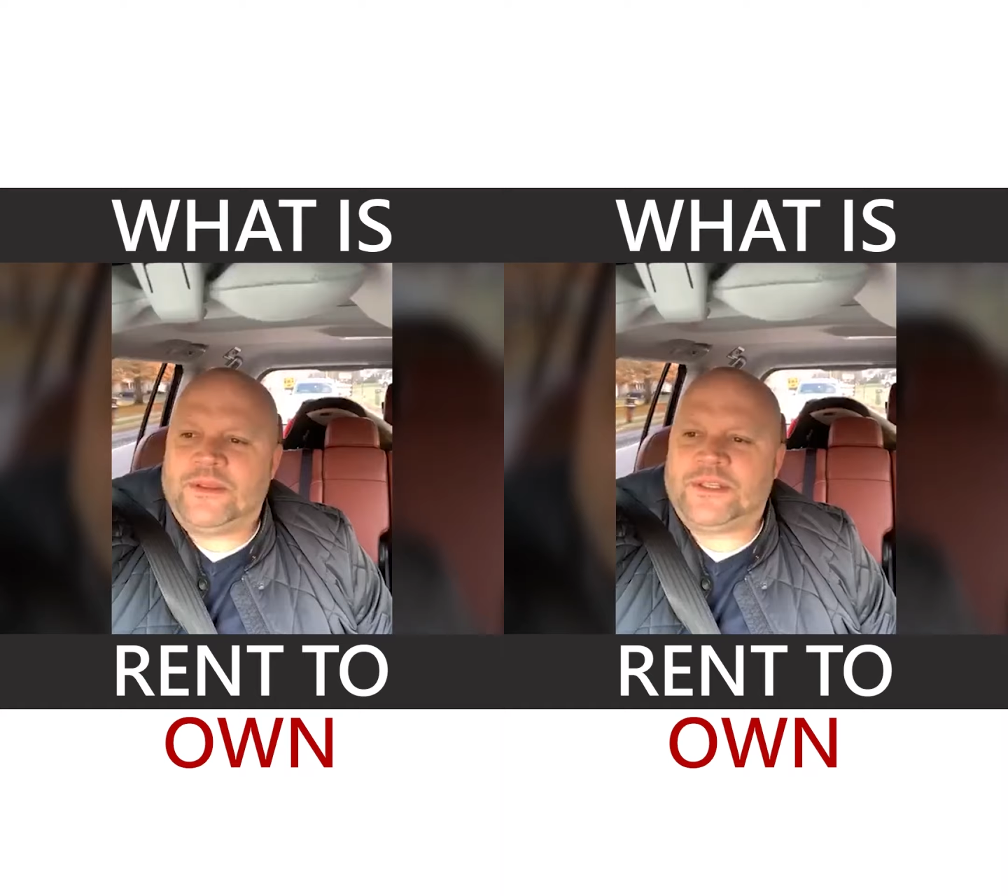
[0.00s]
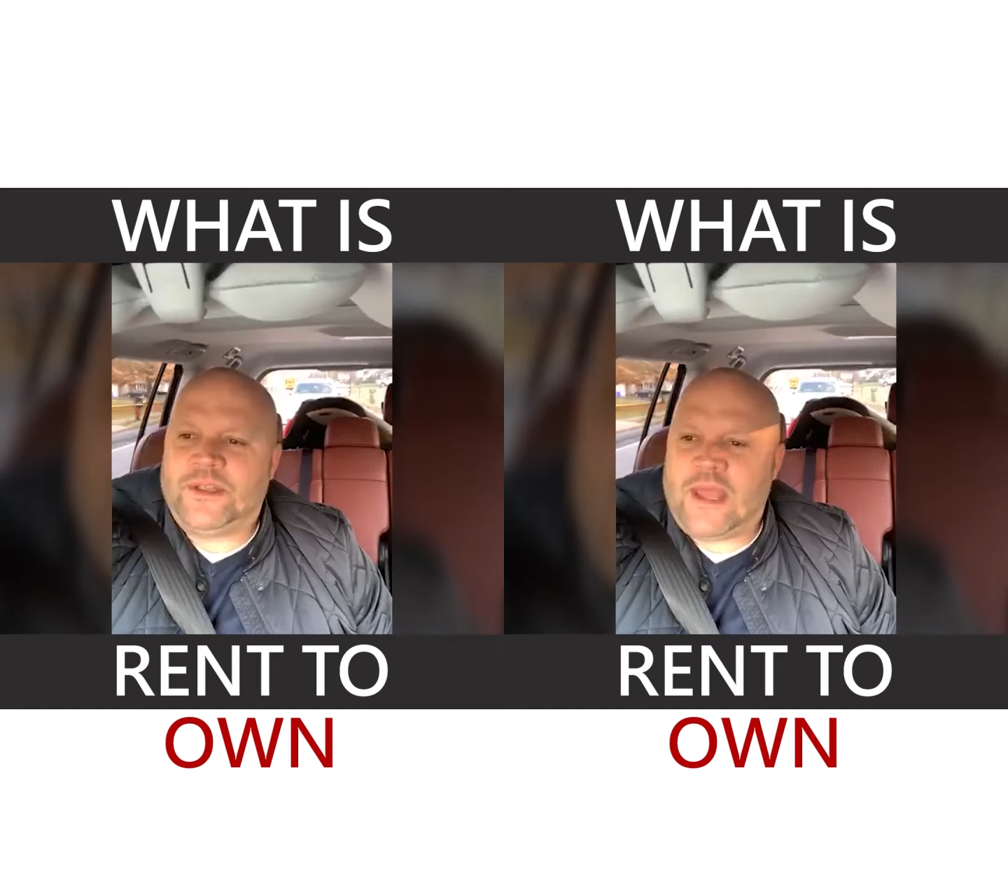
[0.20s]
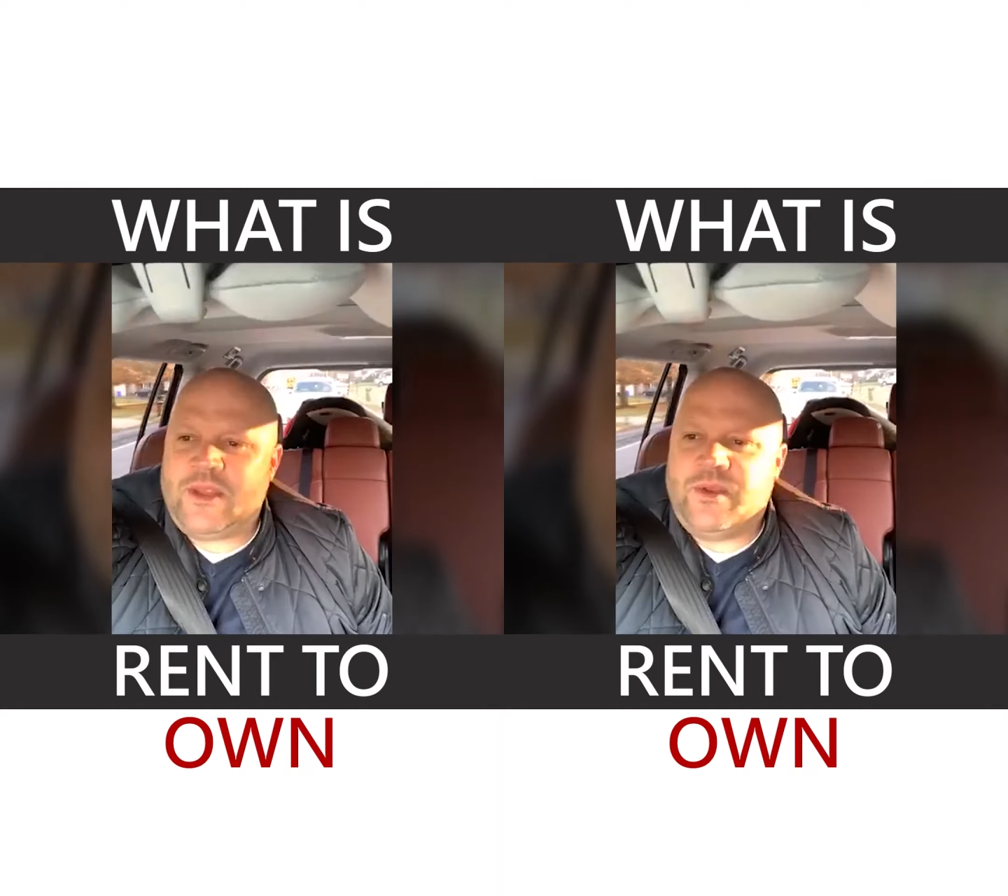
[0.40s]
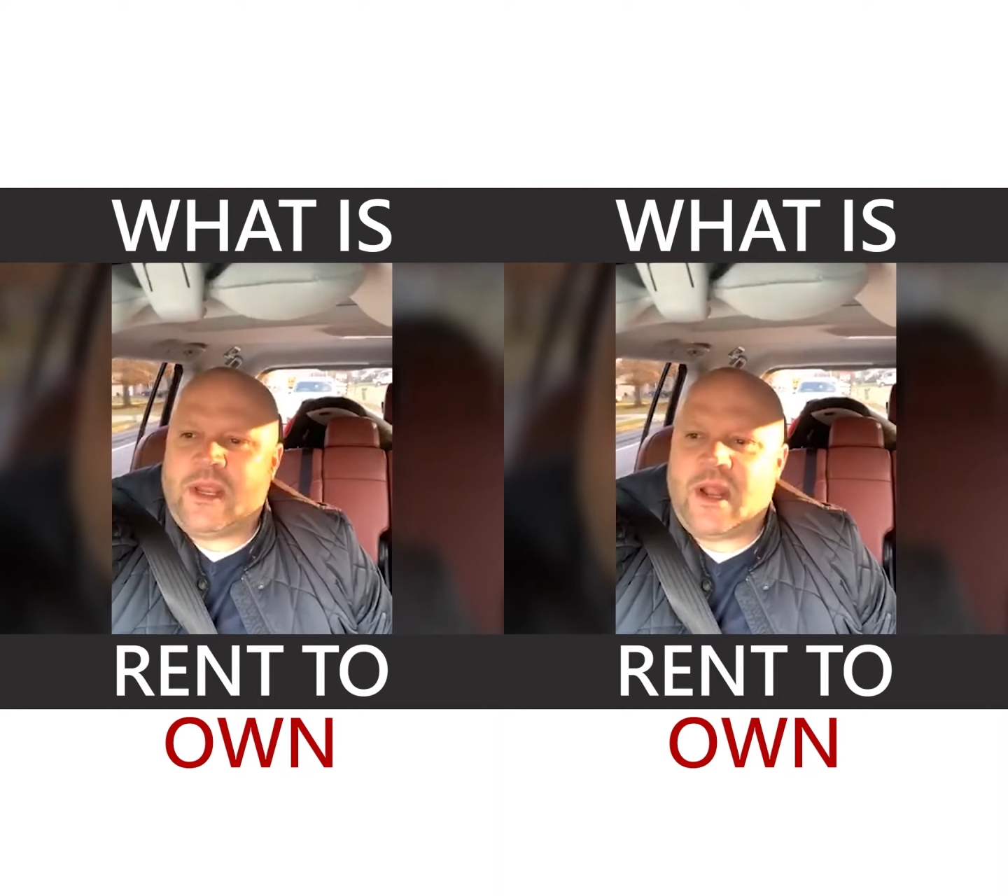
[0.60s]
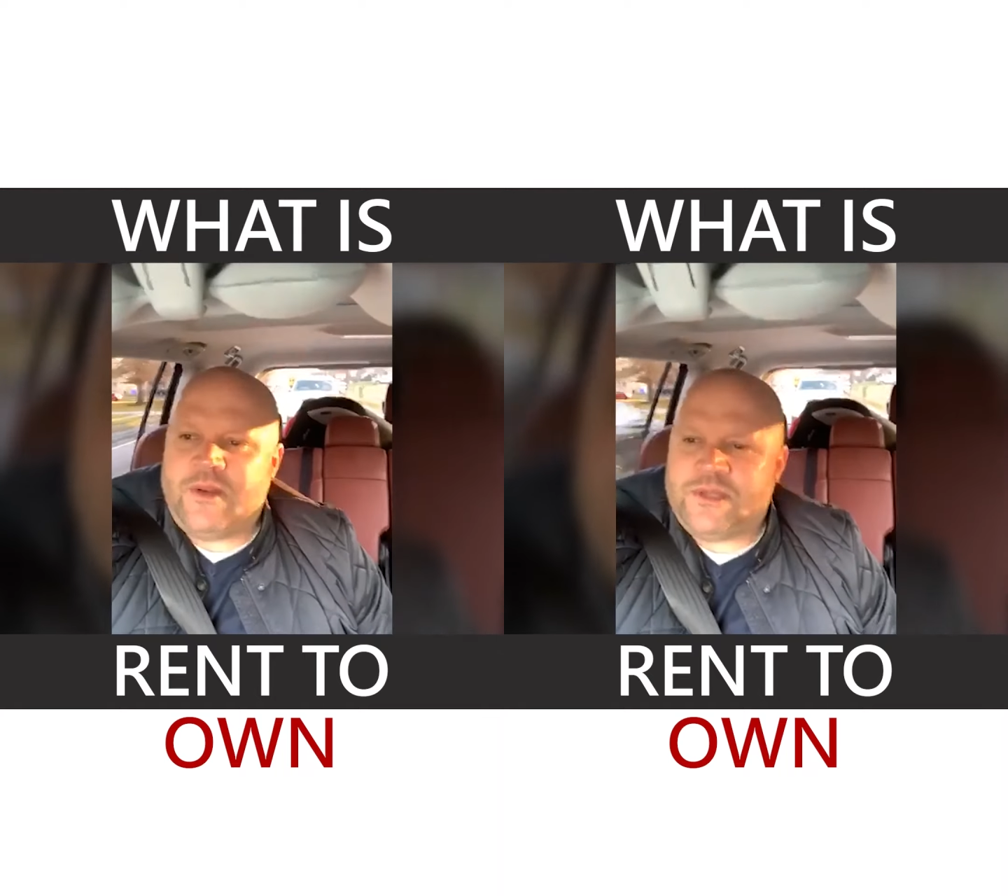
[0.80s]
so that you
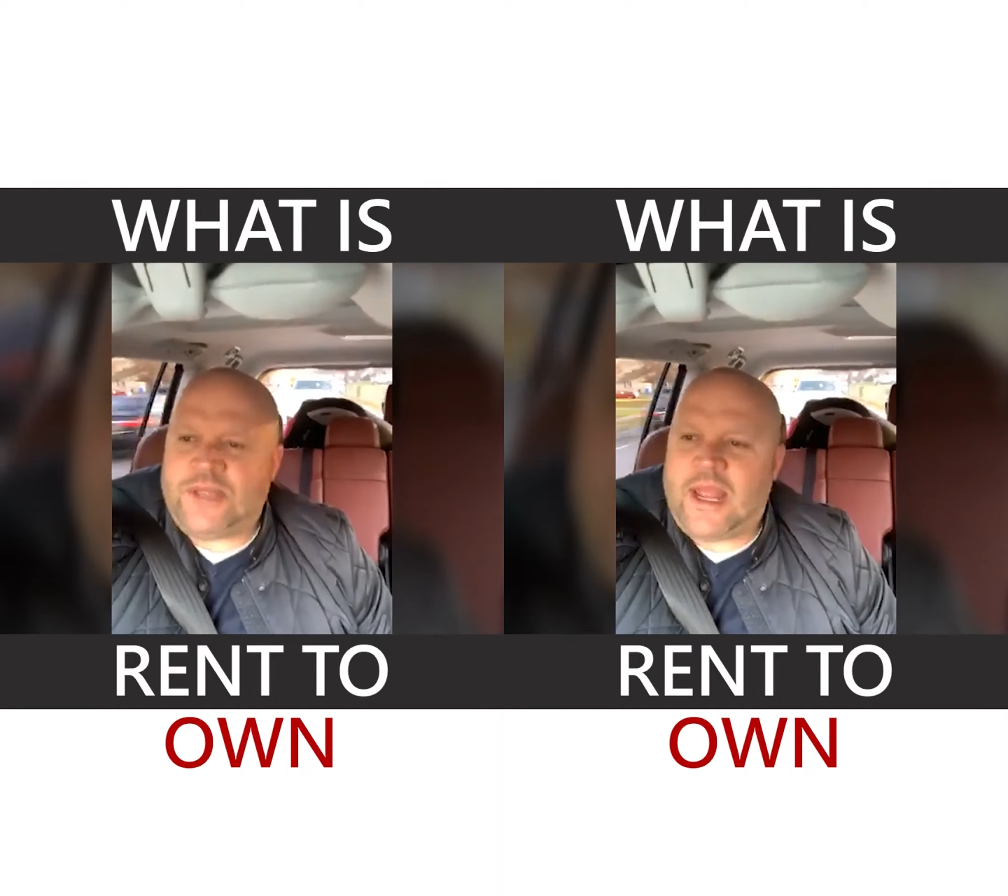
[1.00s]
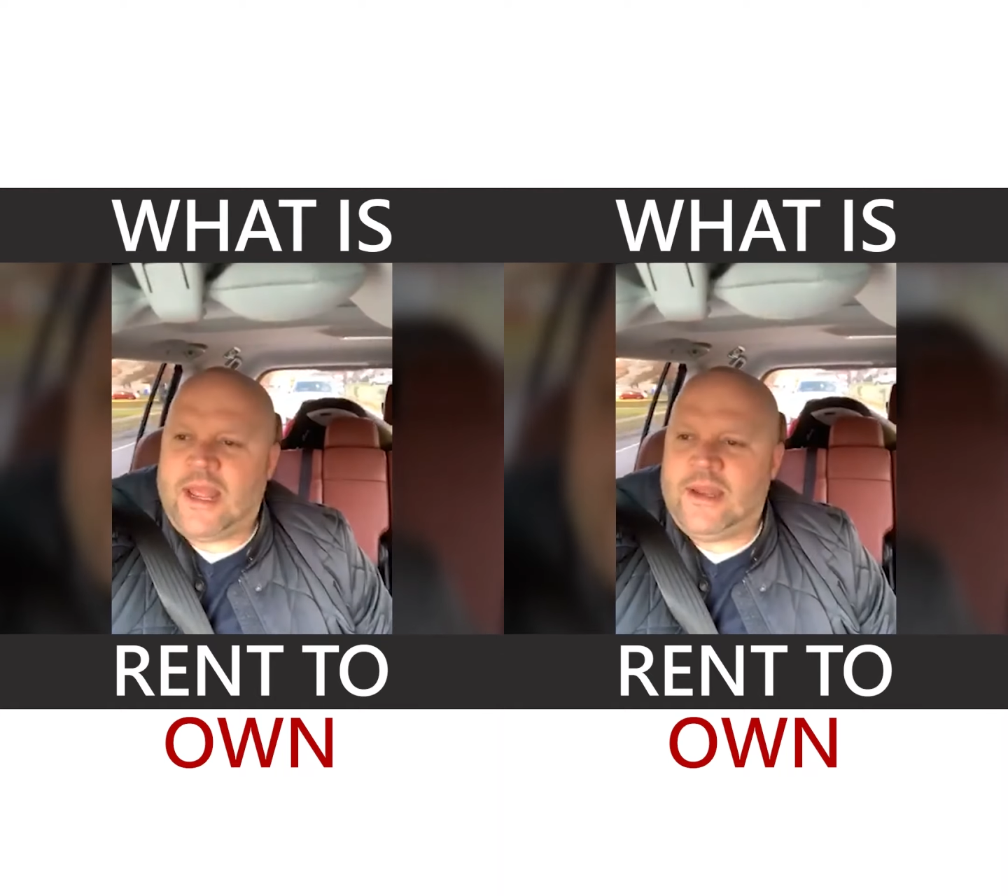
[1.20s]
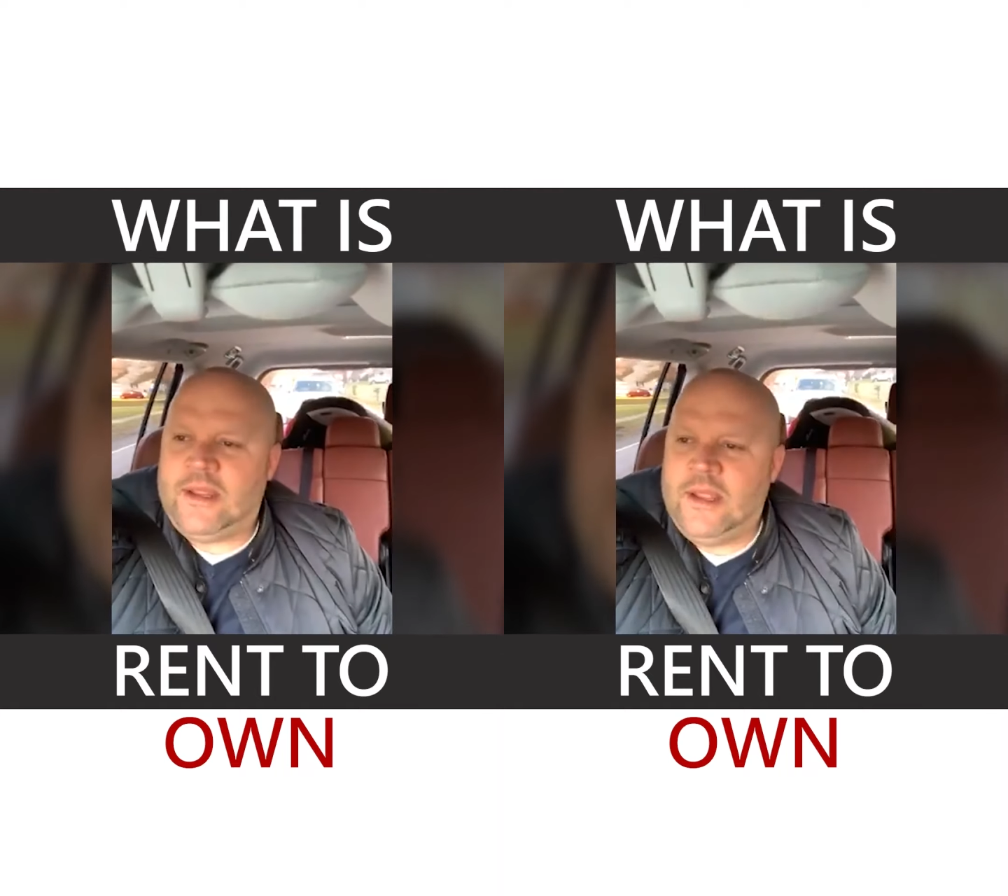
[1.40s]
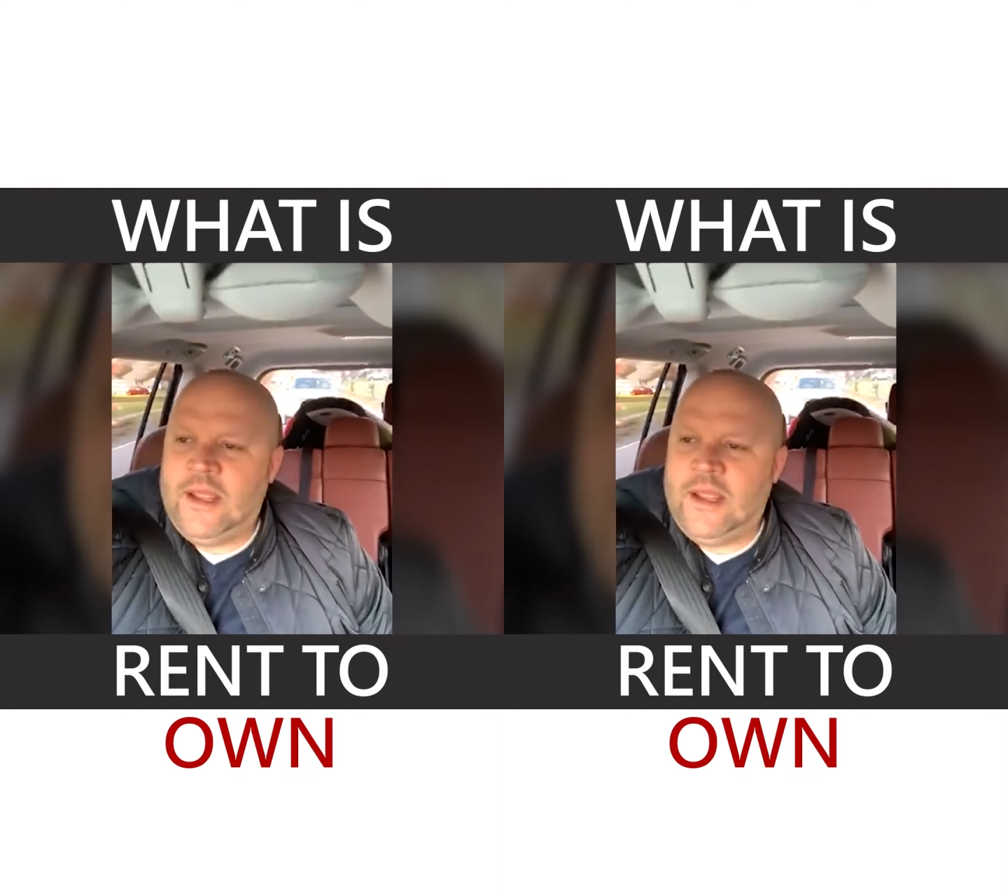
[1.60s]
can understand